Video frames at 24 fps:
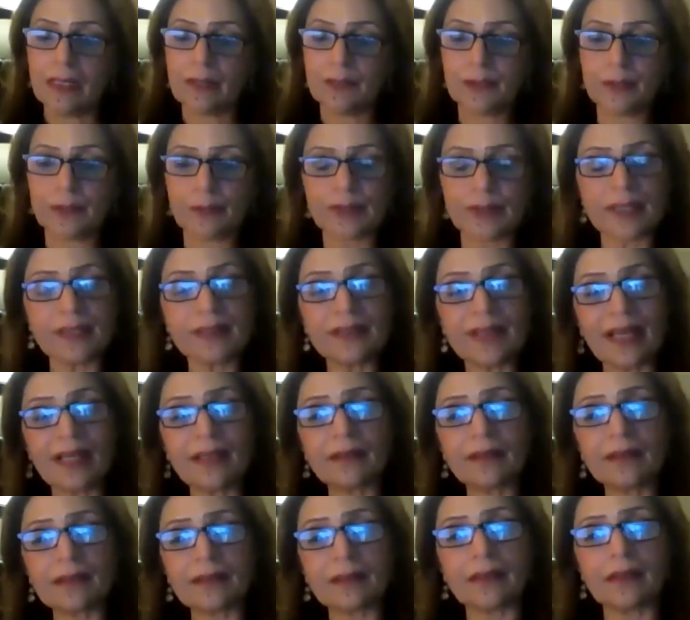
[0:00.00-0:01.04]
Do you think
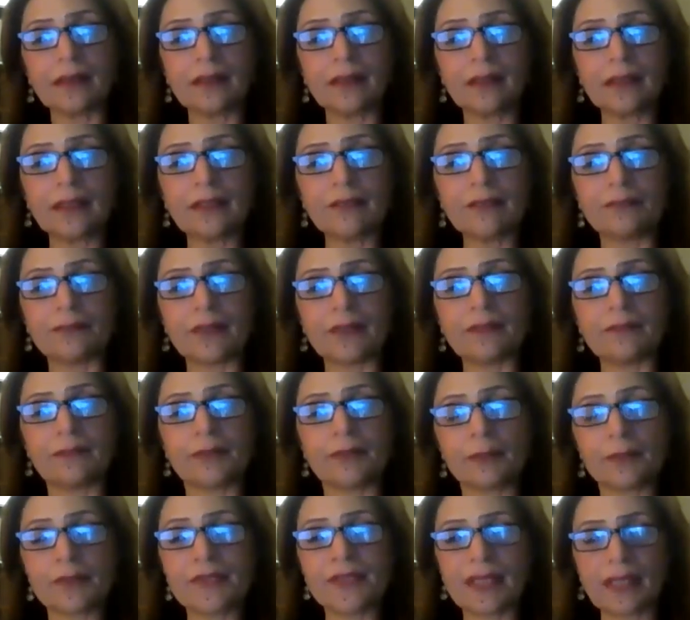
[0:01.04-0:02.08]
that if
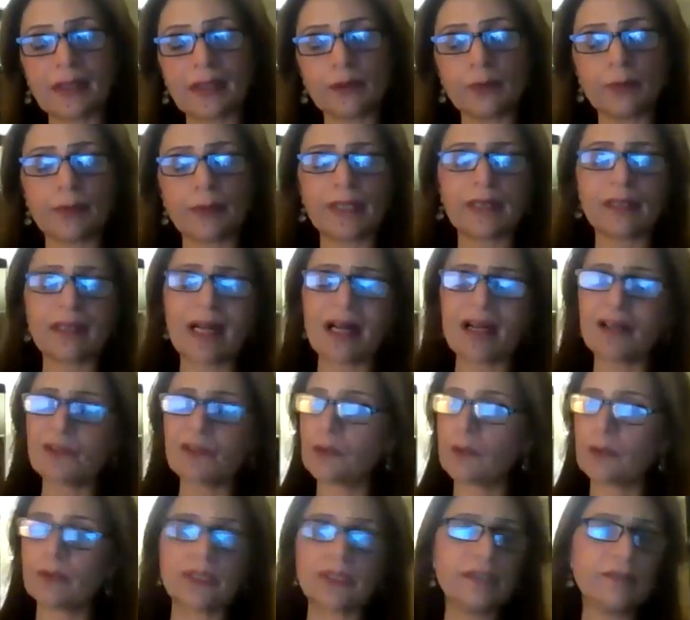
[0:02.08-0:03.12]
it was the other way around,
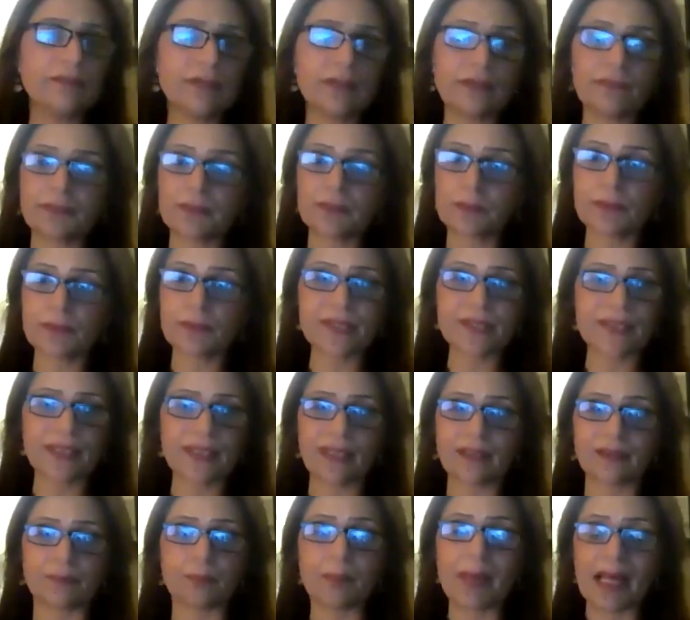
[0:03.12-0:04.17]
or even if it was
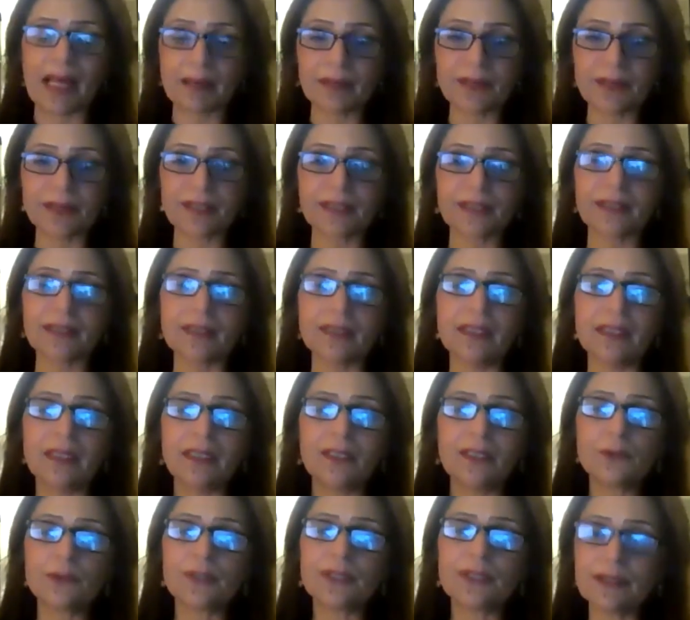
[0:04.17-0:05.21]
at parity,
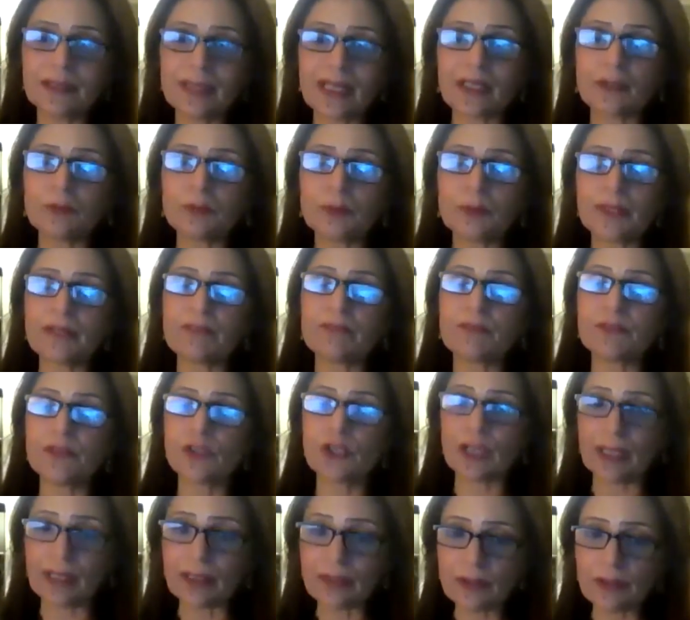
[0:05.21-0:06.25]
do you think that would have
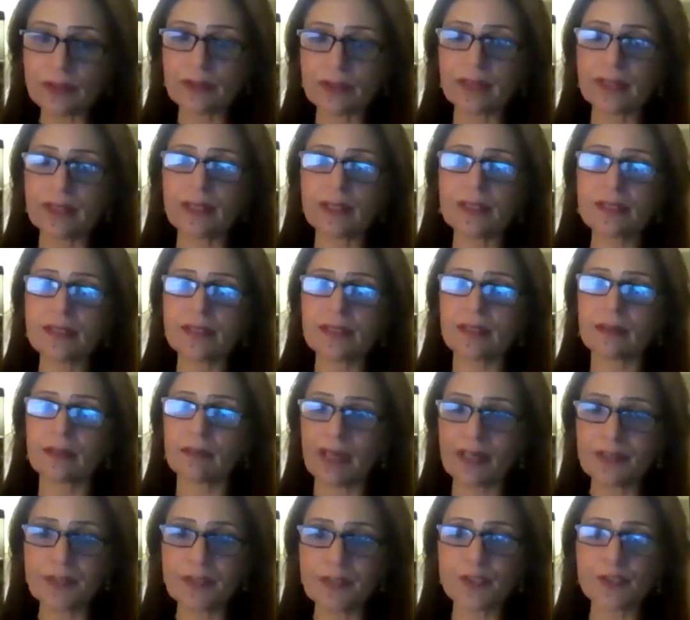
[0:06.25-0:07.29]
changed things? The
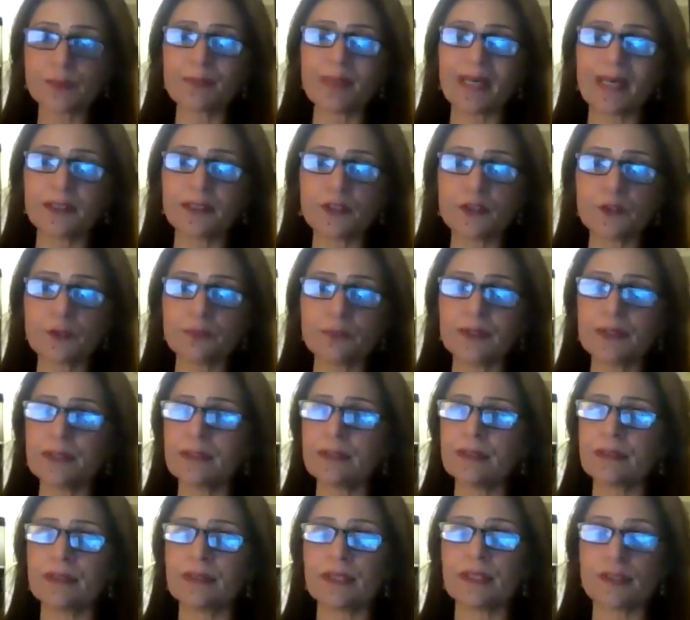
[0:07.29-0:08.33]
crisis
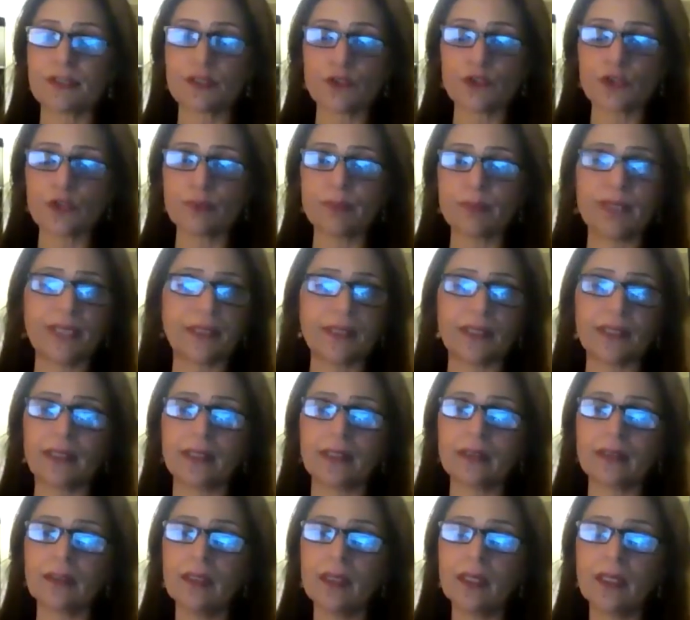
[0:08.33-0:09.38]
management, decision
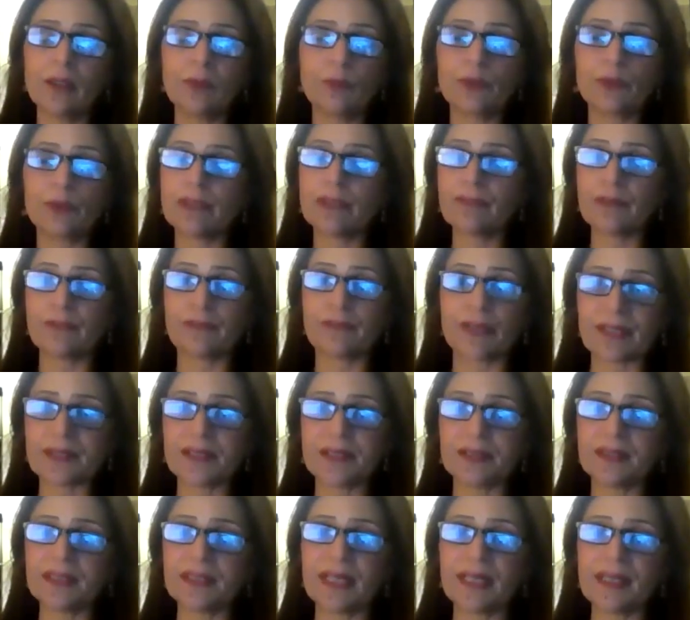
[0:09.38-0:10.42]
making would have
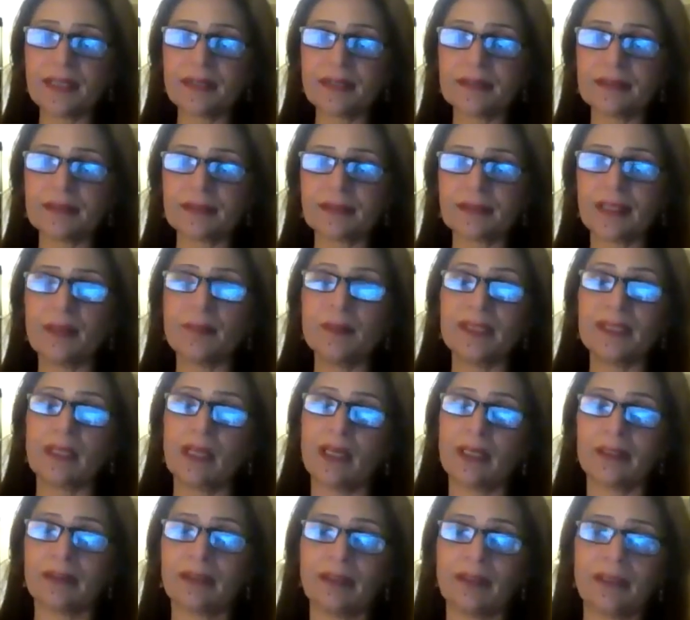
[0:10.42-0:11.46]
affected that? I mean,
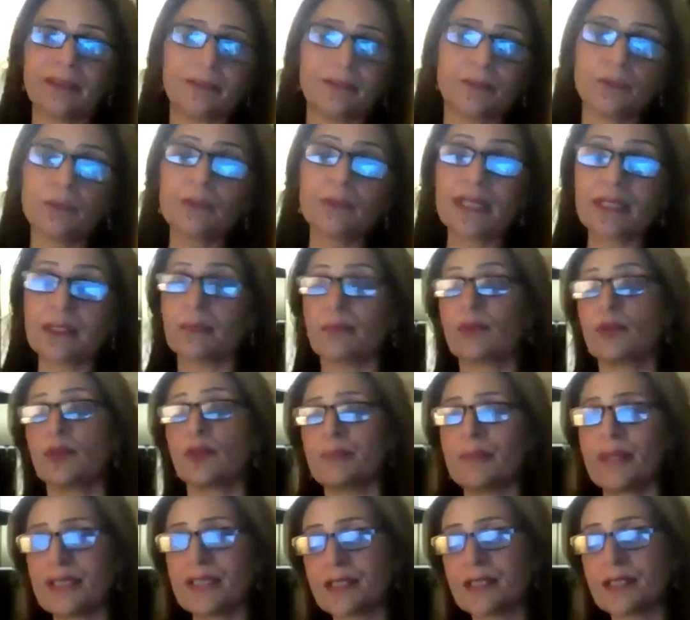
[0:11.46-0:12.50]
I do get a
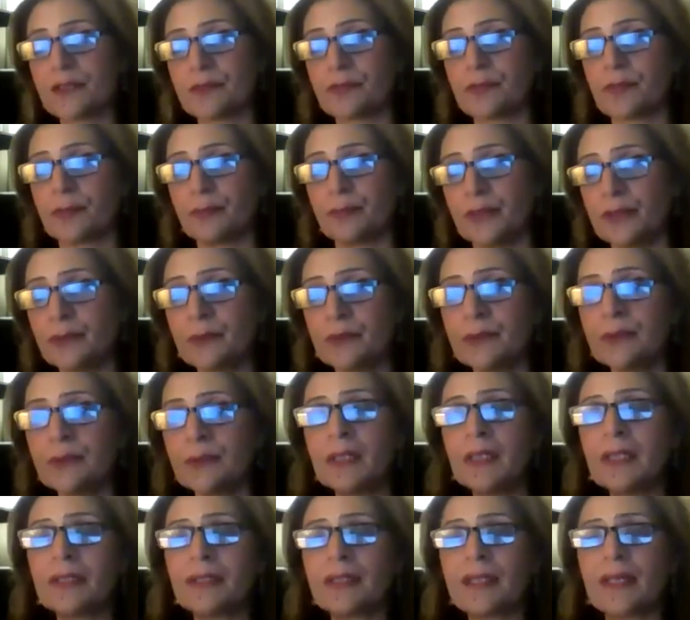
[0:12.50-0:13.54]
good message from you
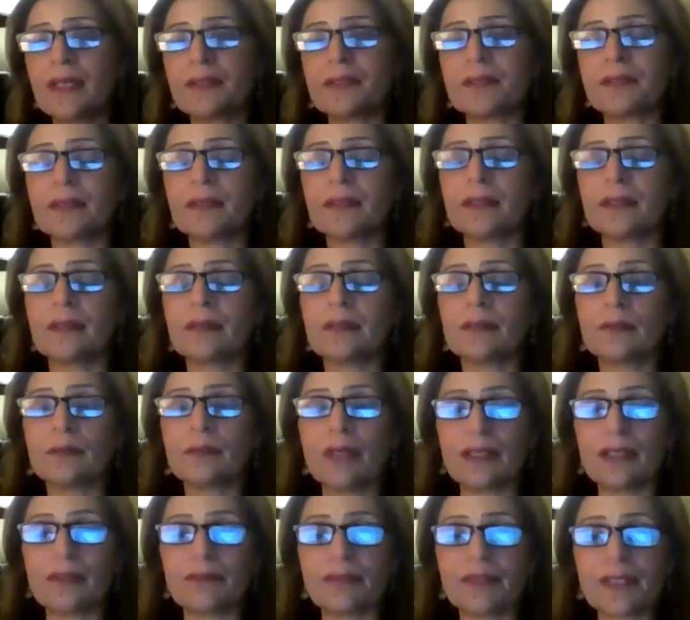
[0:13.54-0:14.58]
that you
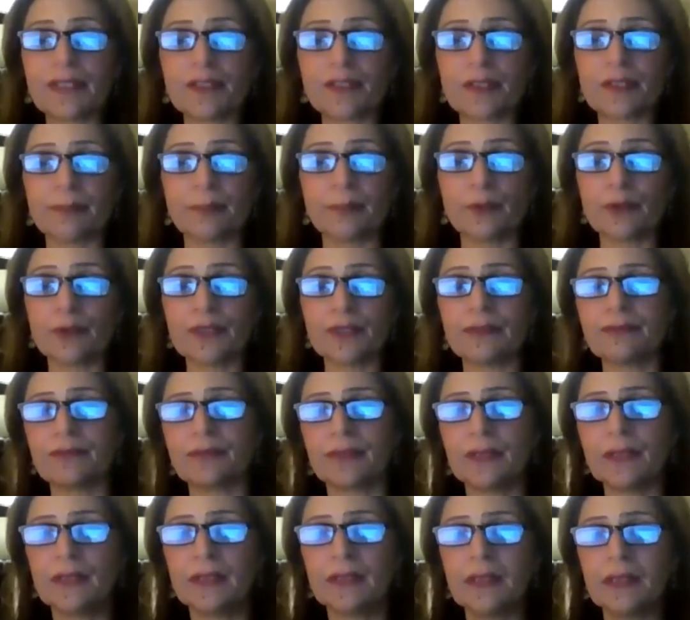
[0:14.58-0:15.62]
had a very supportive
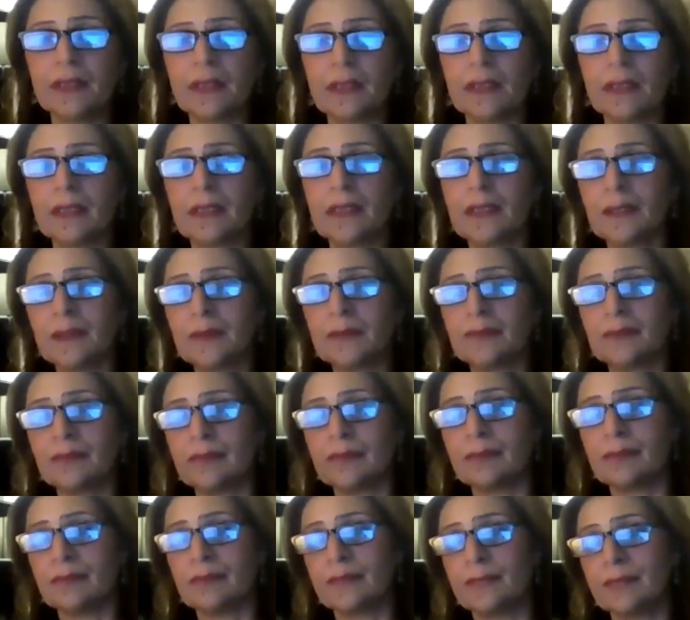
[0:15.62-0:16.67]
um,
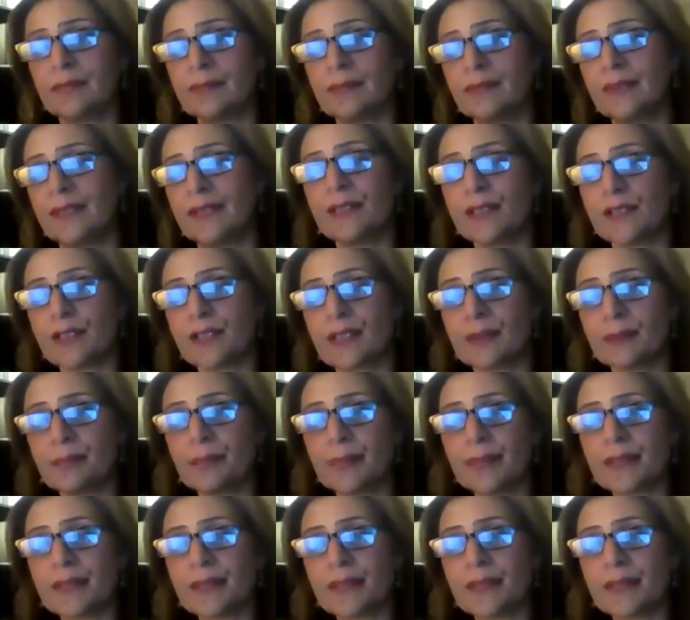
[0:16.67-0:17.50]
leadership.